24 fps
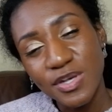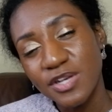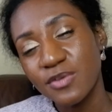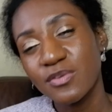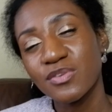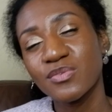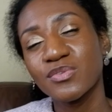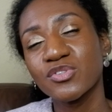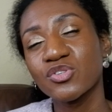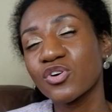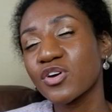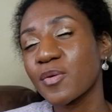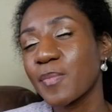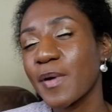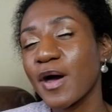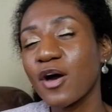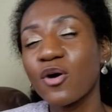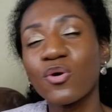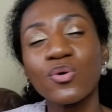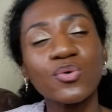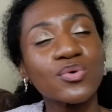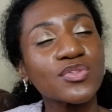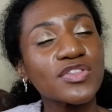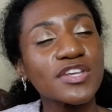we talk
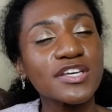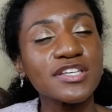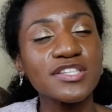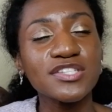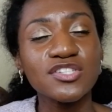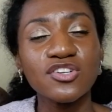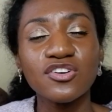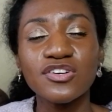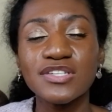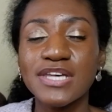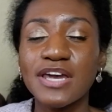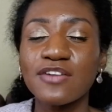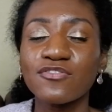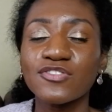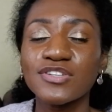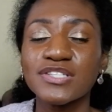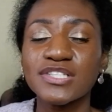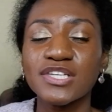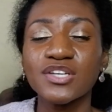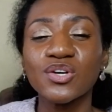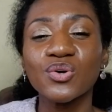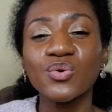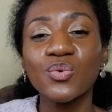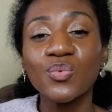about all things dogs
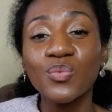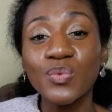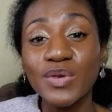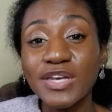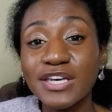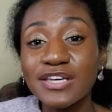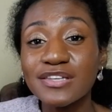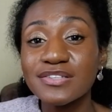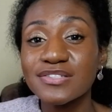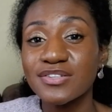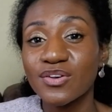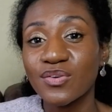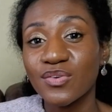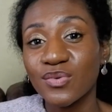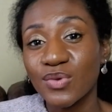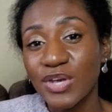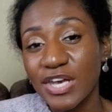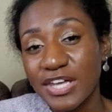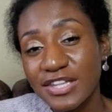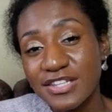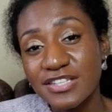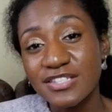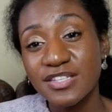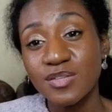every single week. So
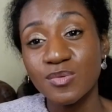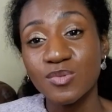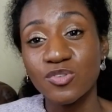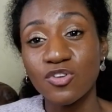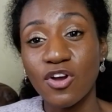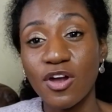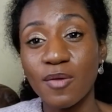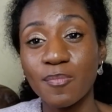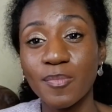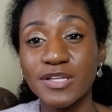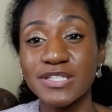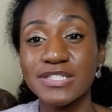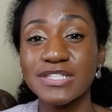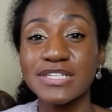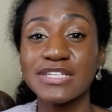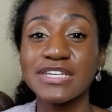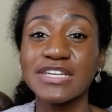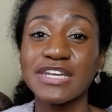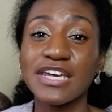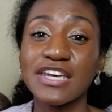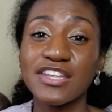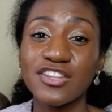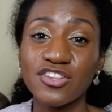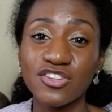hit the subscribe
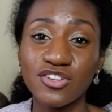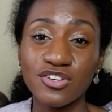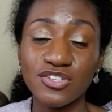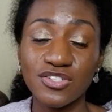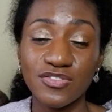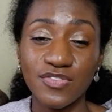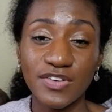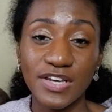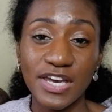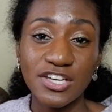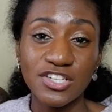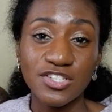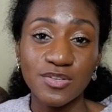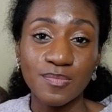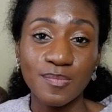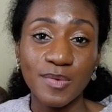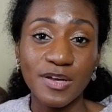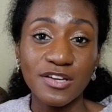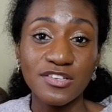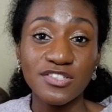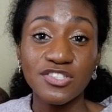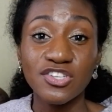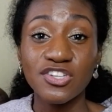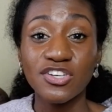button and hit the
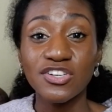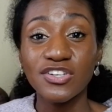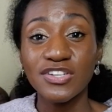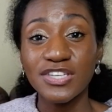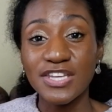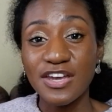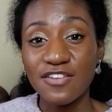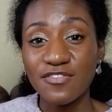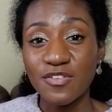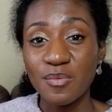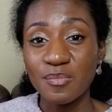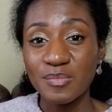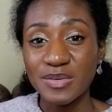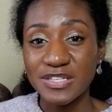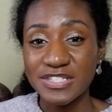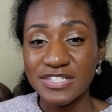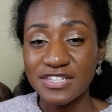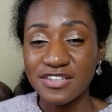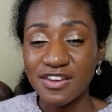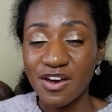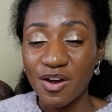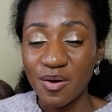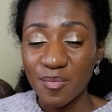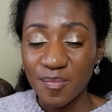notification bell so that you never
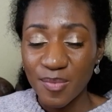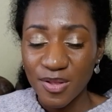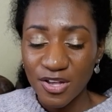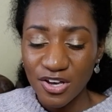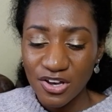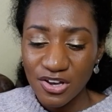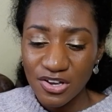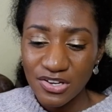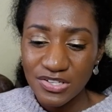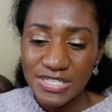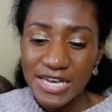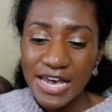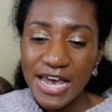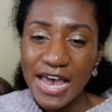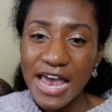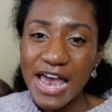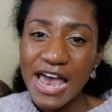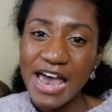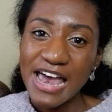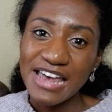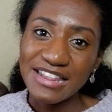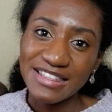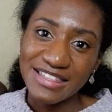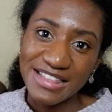miss an upload,
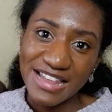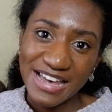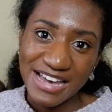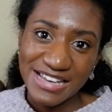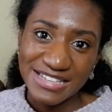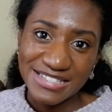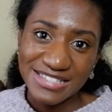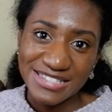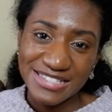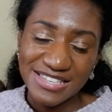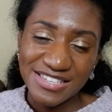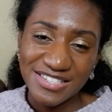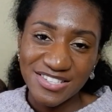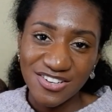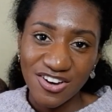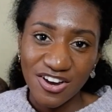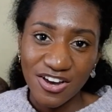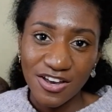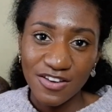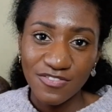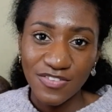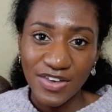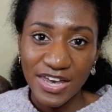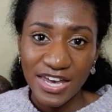and let's
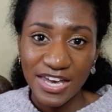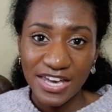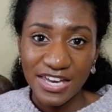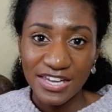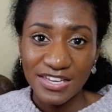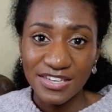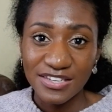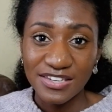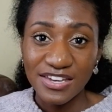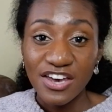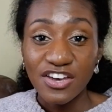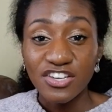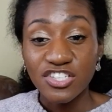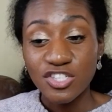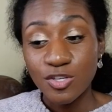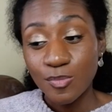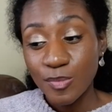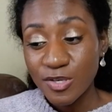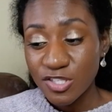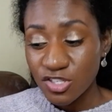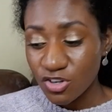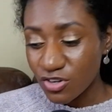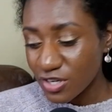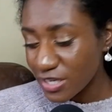dive in.
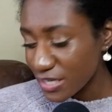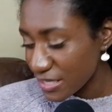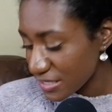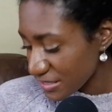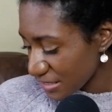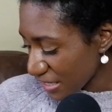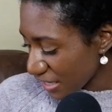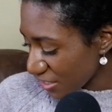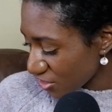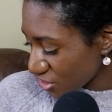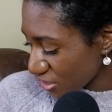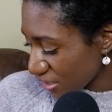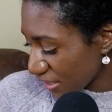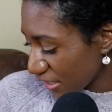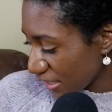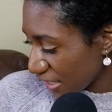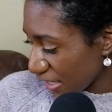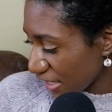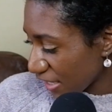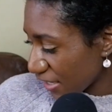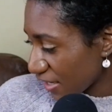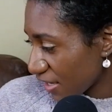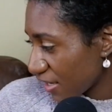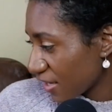So my dog is
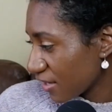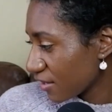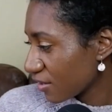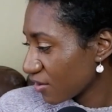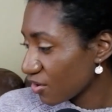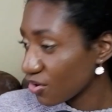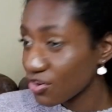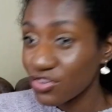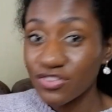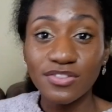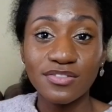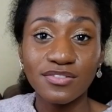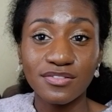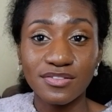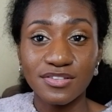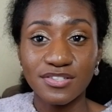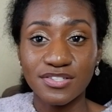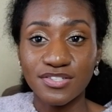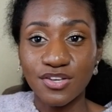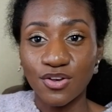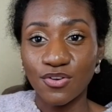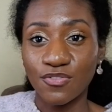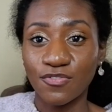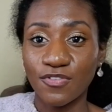actually here on
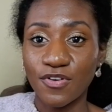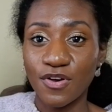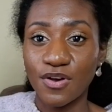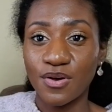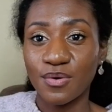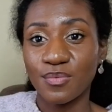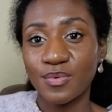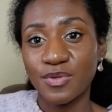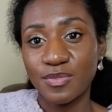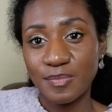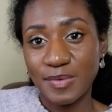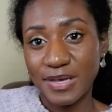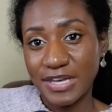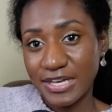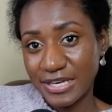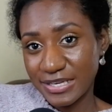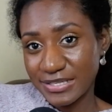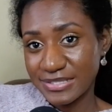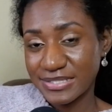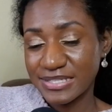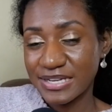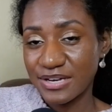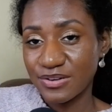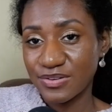the sofa with me.
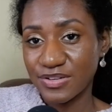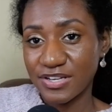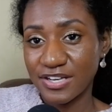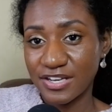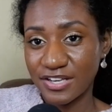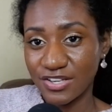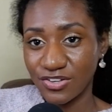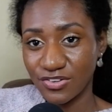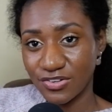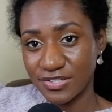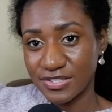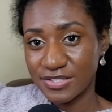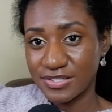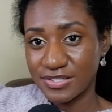He's down here, you